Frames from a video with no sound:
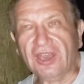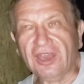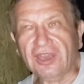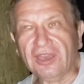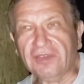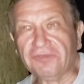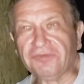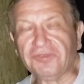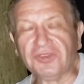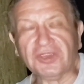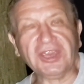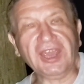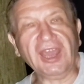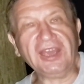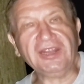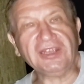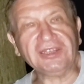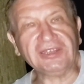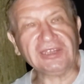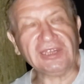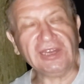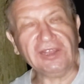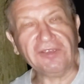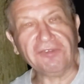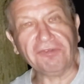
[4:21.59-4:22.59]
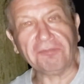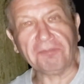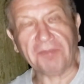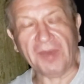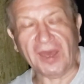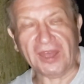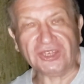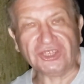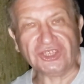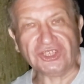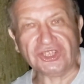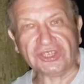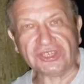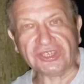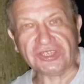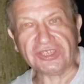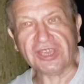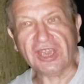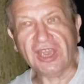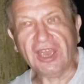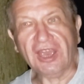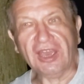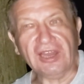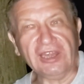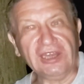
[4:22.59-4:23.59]
If you cannot leave patches,
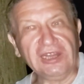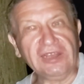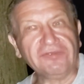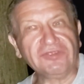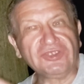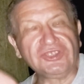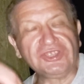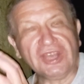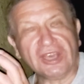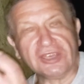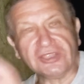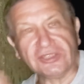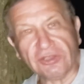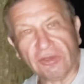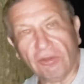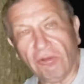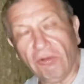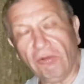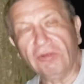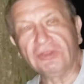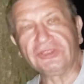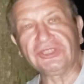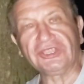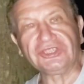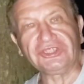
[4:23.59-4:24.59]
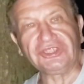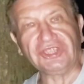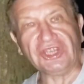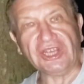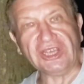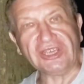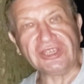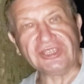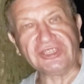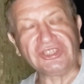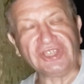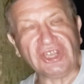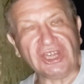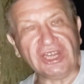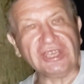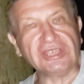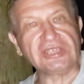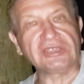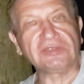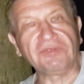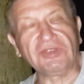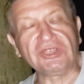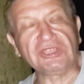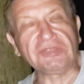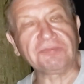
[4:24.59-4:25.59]
leave just older trees,
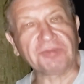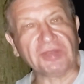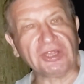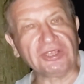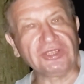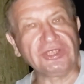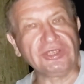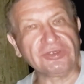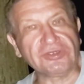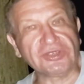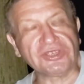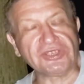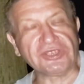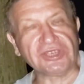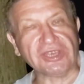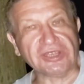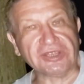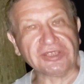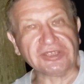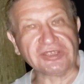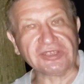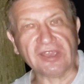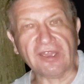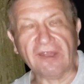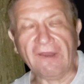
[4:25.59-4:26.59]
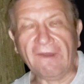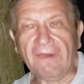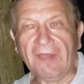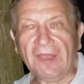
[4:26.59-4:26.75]
trees which produce seeds.